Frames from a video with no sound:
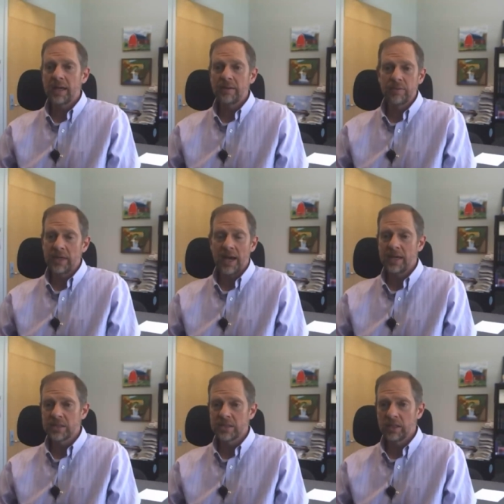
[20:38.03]
if the eye
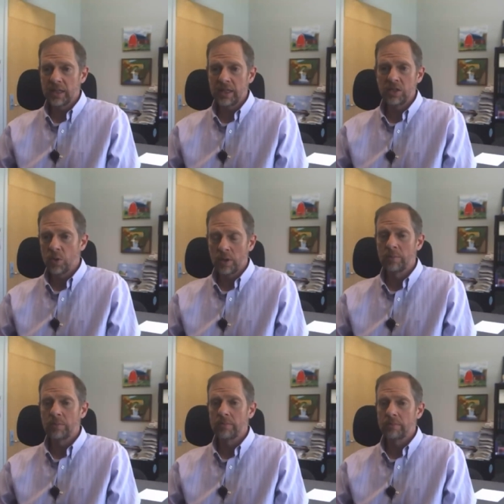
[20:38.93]
is still in
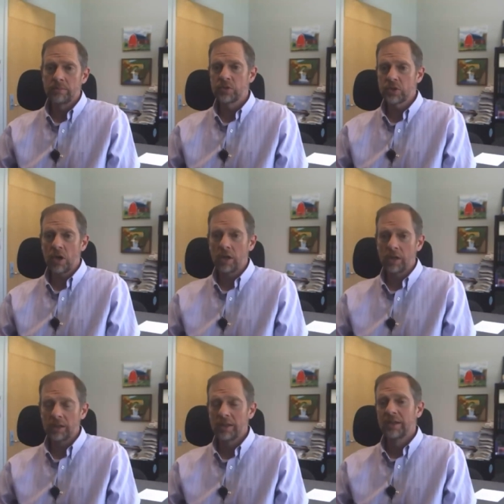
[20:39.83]
your
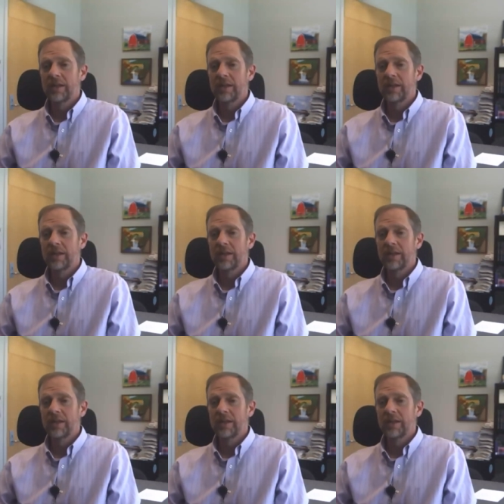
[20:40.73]
skull,